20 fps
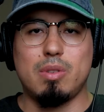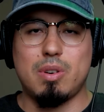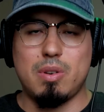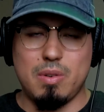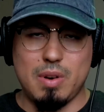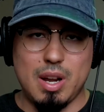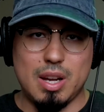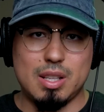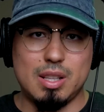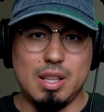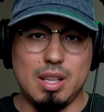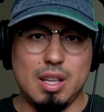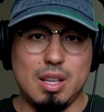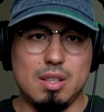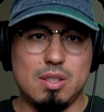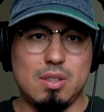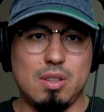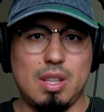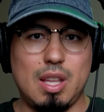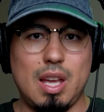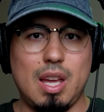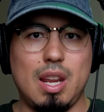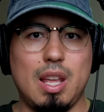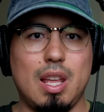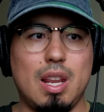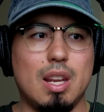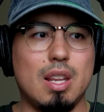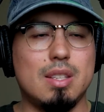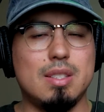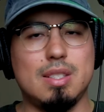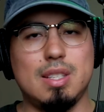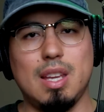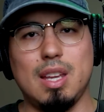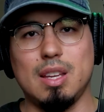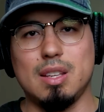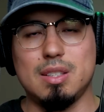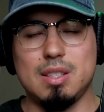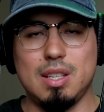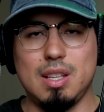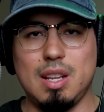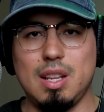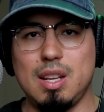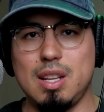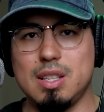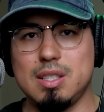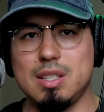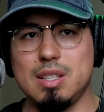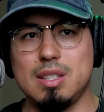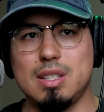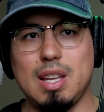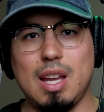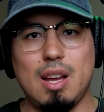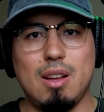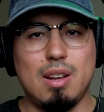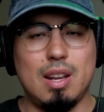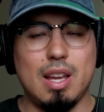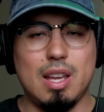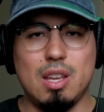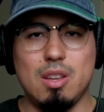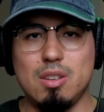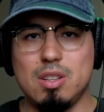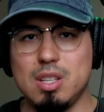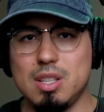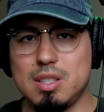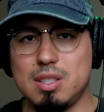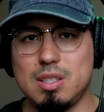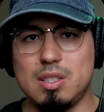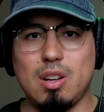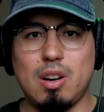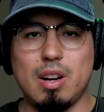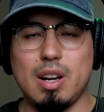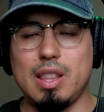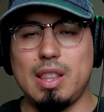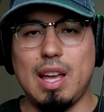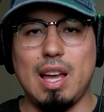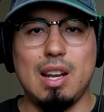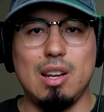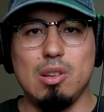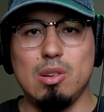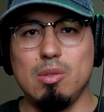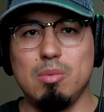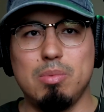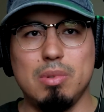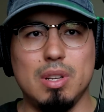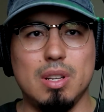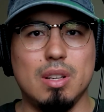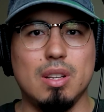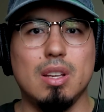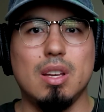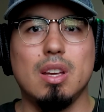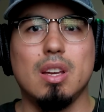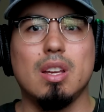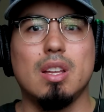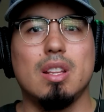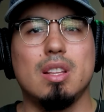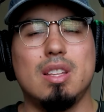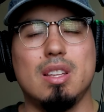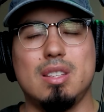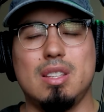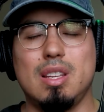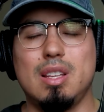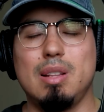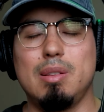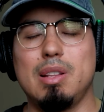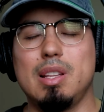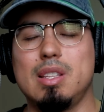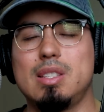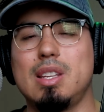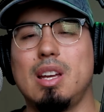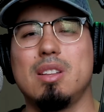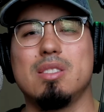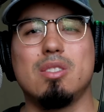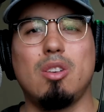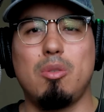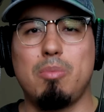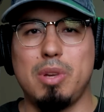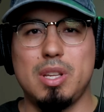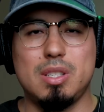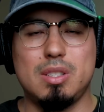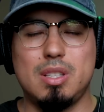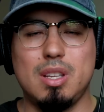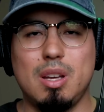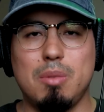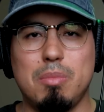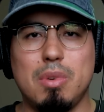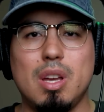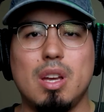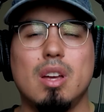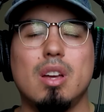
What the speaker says: correctly so that it syncs and it doesn't sound like you just started that loop and it sounds all messed up.